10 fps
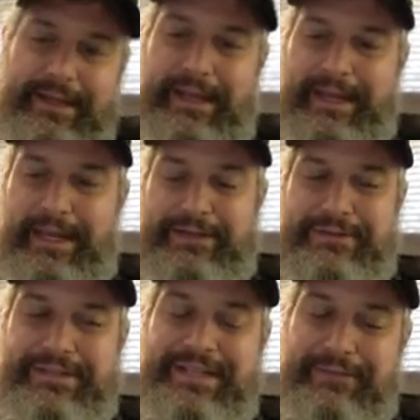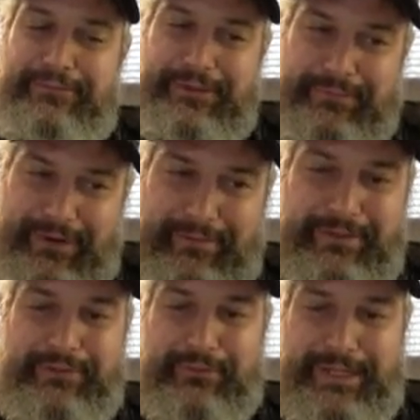it's good. And you should
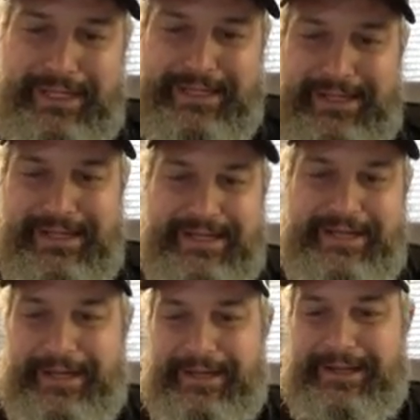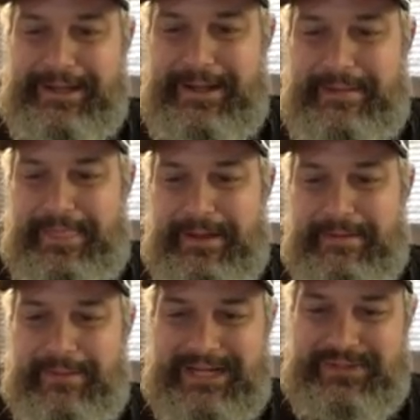definitely probably read
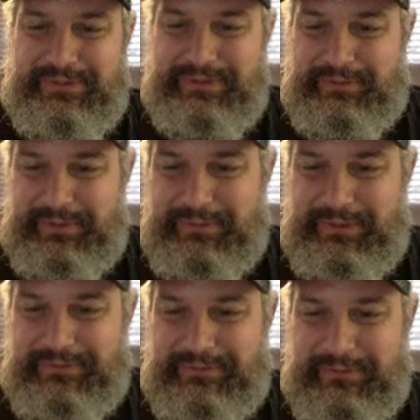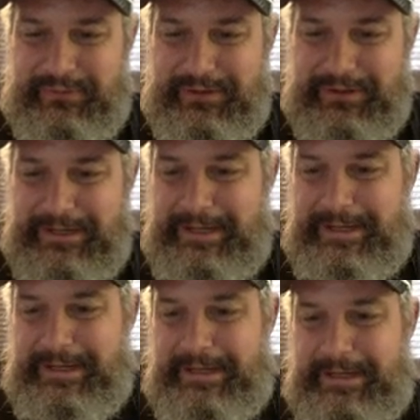the module
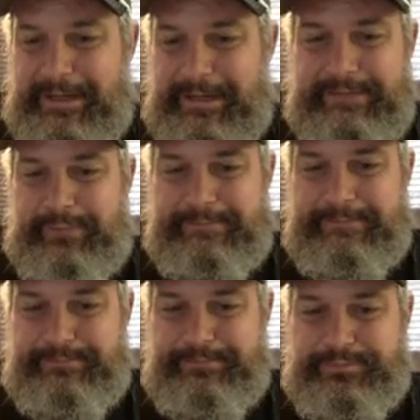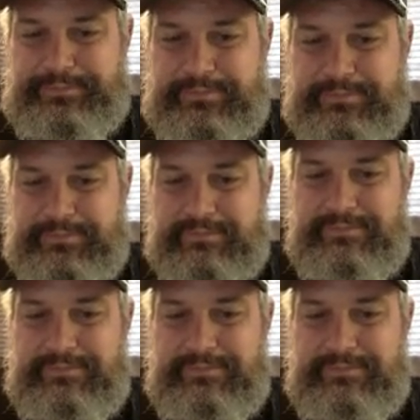1.4.